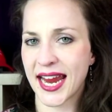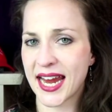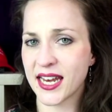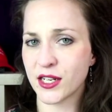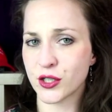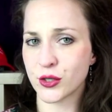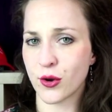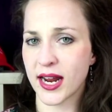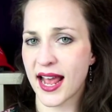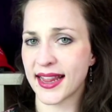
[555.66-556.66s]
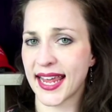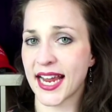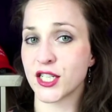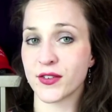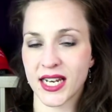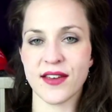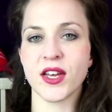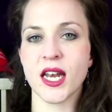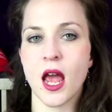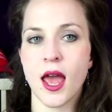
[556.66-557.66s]
eating disorder at the age of
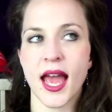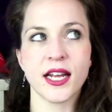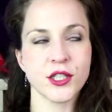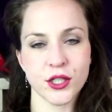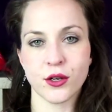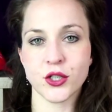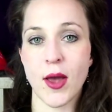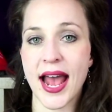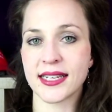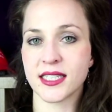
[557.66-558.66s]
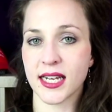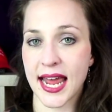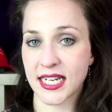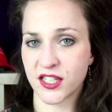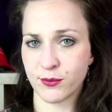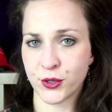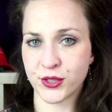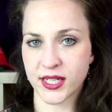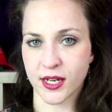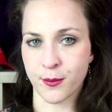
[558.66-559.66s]
11, and she also had selective
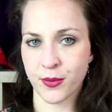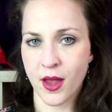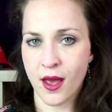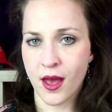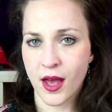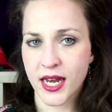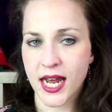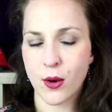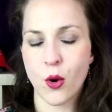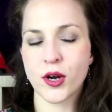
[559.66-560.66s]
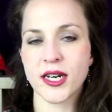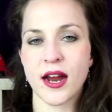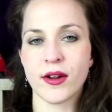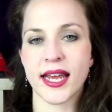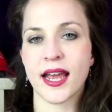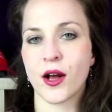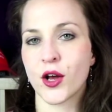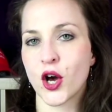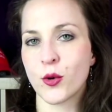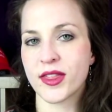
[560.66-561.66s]
mutism. Now, ordinarily, a
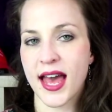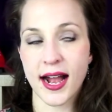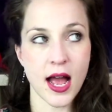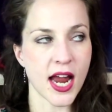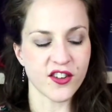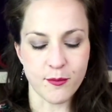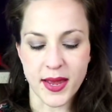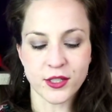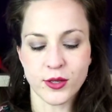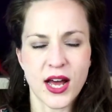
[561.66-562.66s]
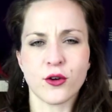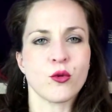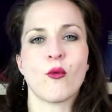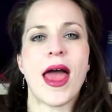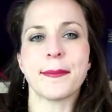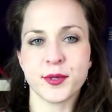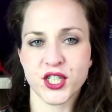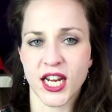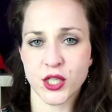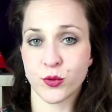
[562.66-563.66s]
girl with that kind of mental health rap
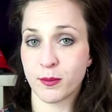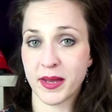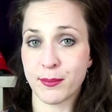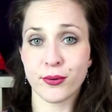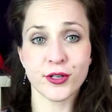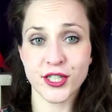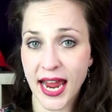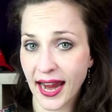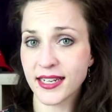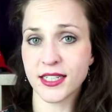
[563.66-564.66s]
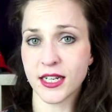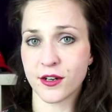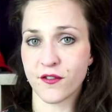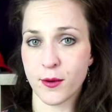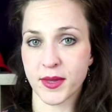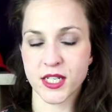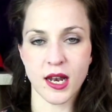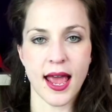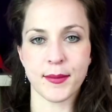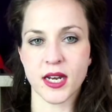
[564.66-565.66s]
sheet would be protected from this
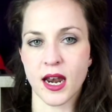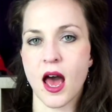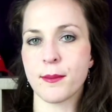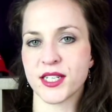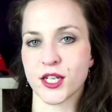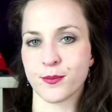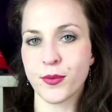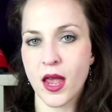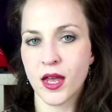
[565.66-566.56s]
climate alarmism.